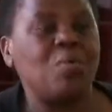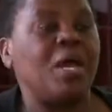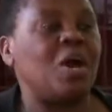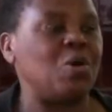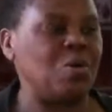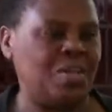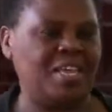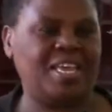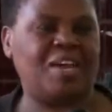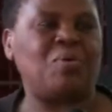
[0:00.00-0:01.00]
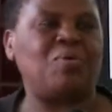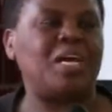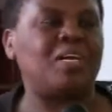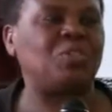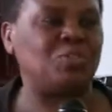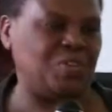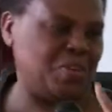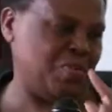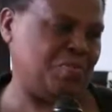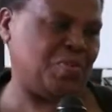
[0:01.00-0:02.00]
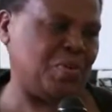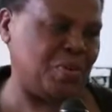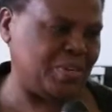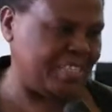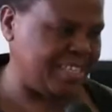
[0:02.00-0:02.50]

We are all here. We are children of God.